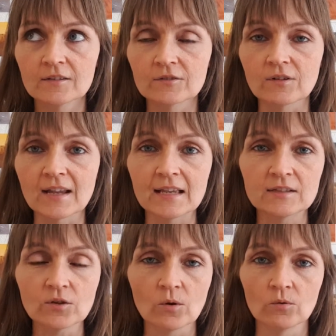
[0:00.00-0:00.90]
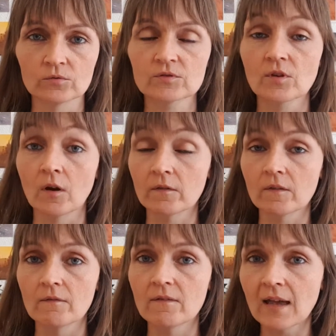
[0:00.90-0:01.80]
gray tones, of
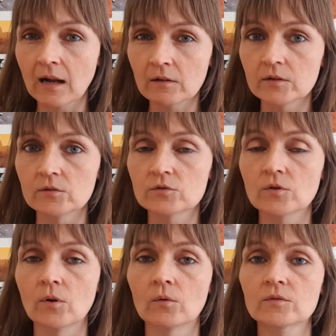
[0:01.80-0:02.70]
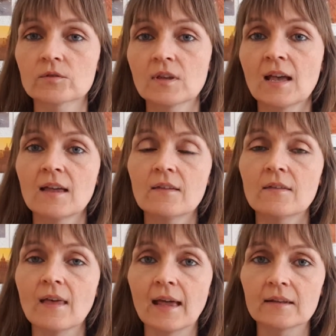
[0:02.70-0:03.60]
value tones
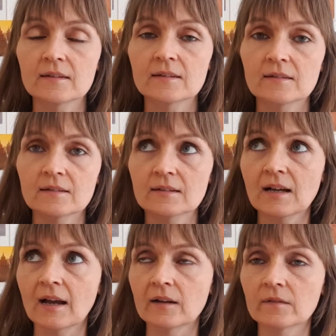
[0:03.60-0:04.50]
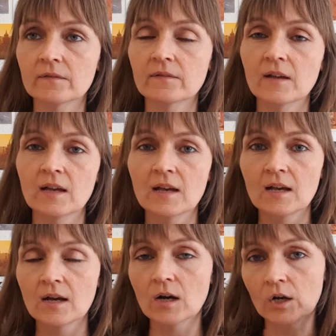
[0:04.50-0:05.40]
that kind of
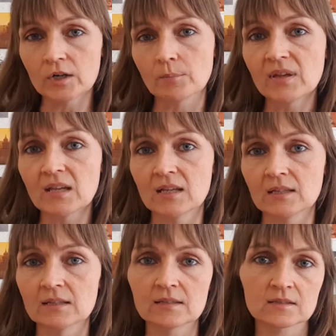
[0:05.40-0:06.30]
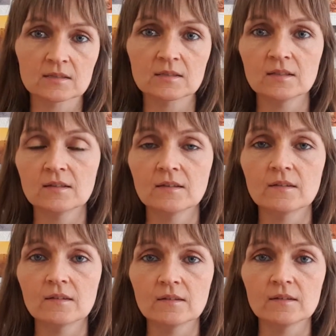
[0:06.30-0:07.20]
underpins
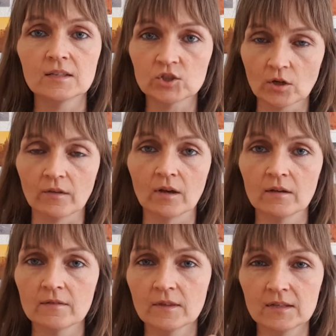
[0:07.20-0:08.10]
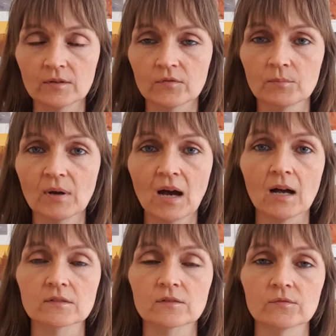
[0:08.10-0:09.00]
each other, the different
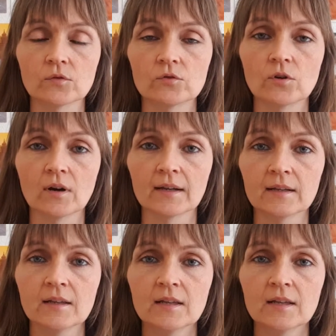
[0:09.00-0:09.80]
parts of your drawing.